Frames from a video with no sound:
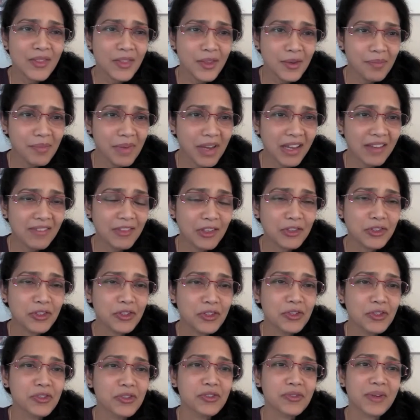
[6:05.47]
The mind that
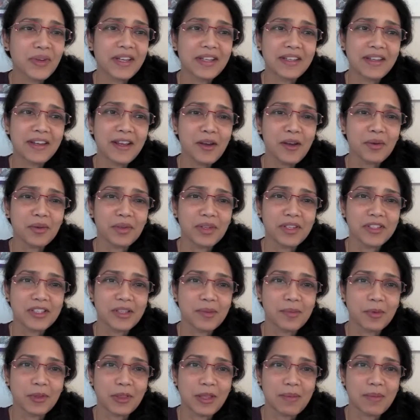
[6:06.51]
you use right now is
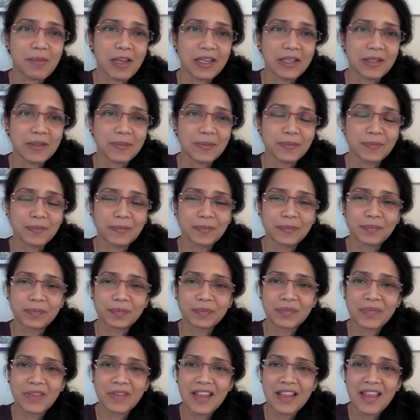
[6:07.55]
the Buddha mind.
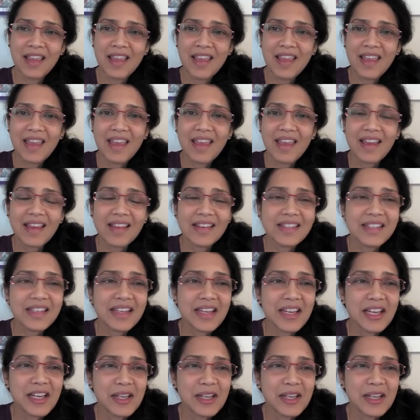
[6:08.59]
And